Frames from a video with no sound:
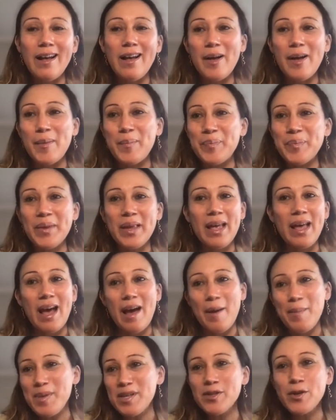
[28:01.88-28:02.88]

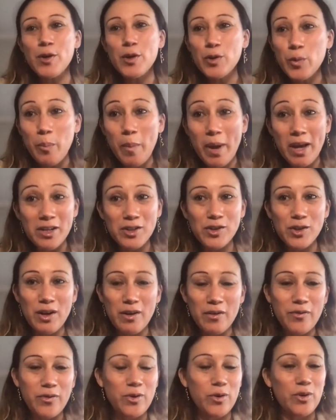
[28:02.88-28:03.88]
I'm just going to mention a
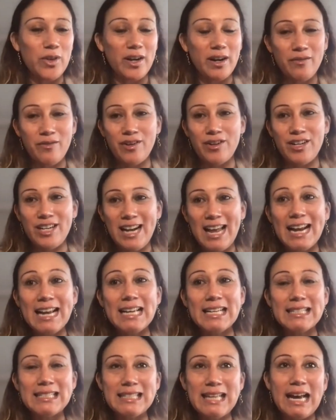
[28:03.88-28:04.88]
few that are very
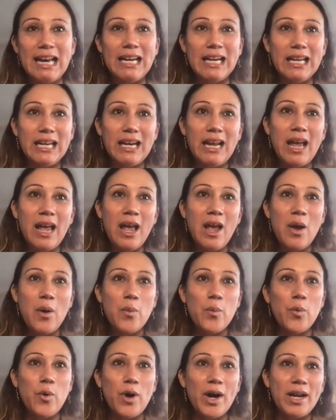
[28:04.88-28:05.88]
exciting.
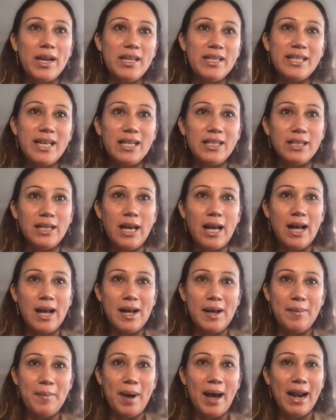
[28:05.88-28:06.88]
One is an
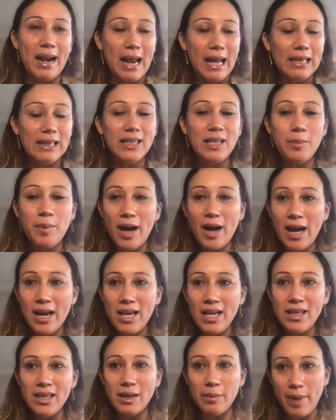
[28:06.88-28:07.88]

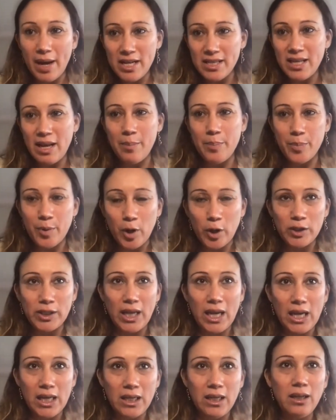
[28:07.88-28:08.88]
antibody that binds a
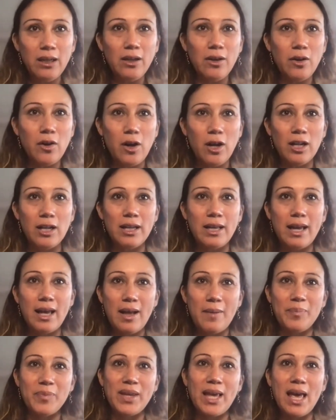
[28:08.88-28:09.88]
protein called
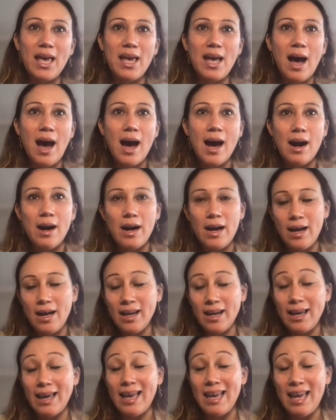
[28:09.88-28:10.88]

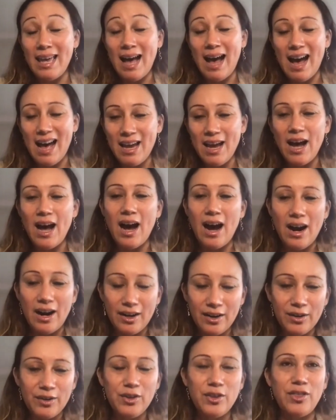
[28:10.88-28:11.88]

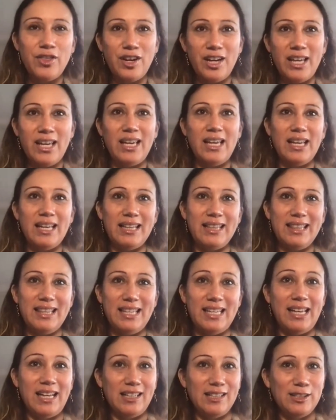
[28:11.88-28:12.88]

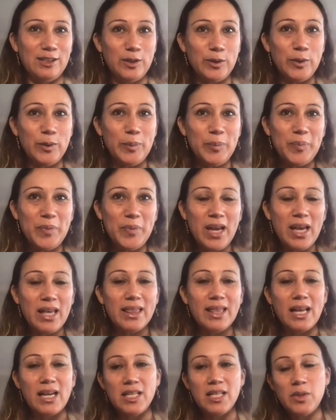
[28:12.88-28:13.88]
KIR3DL2
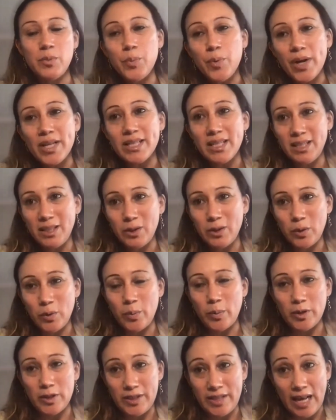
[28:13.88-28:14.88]
that is present in
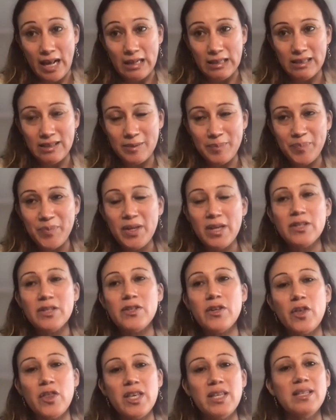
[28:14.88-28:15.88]
tumor cells.
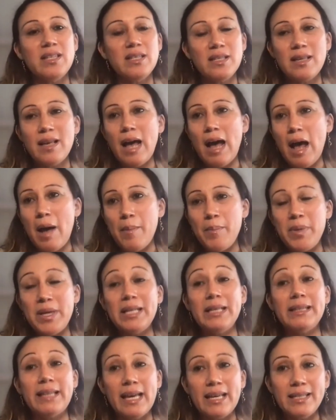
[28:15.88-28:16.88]
So this is
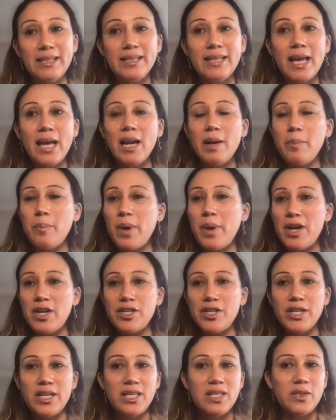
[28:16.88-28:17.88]
being tested in
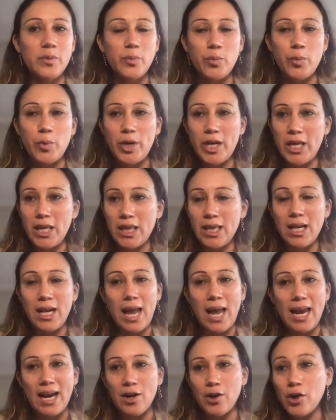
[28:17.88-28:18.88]
patients with
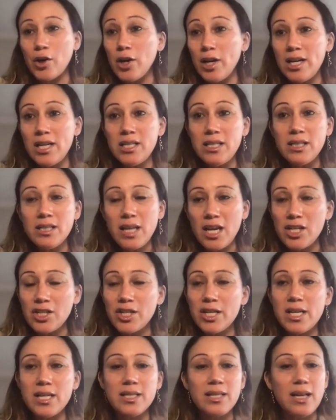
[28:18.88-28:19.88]
early
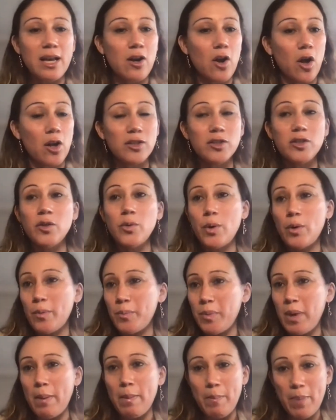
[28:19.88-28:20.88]
stages and
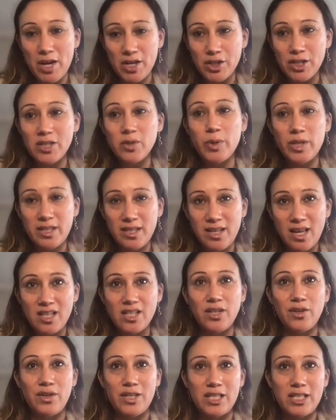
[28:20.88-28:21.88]
also patients with
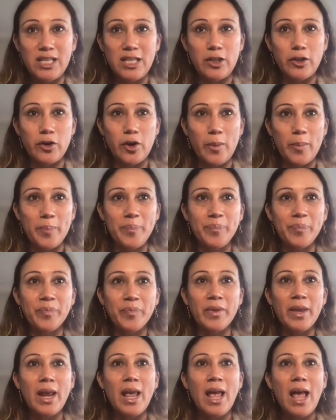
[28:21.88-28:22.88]
Sézary syndrome.
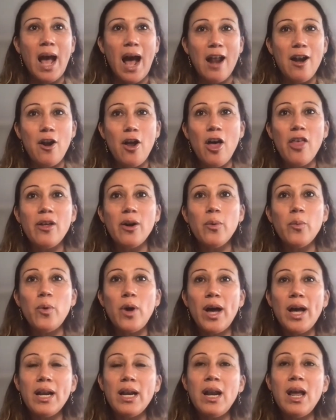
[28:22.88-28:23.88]
Another
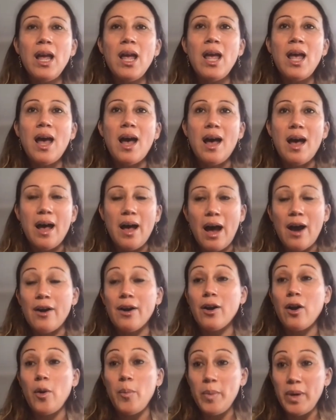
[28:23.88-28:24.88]
one are
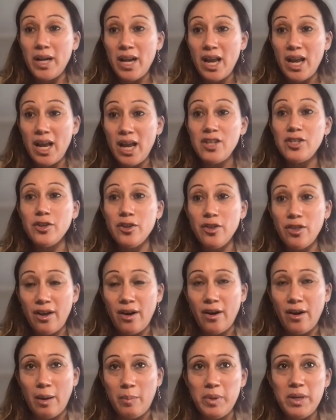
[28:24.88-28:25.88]
combination
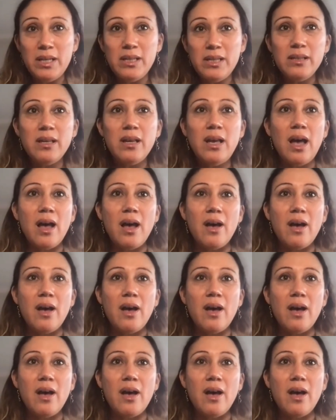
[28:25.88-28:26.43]
therapies.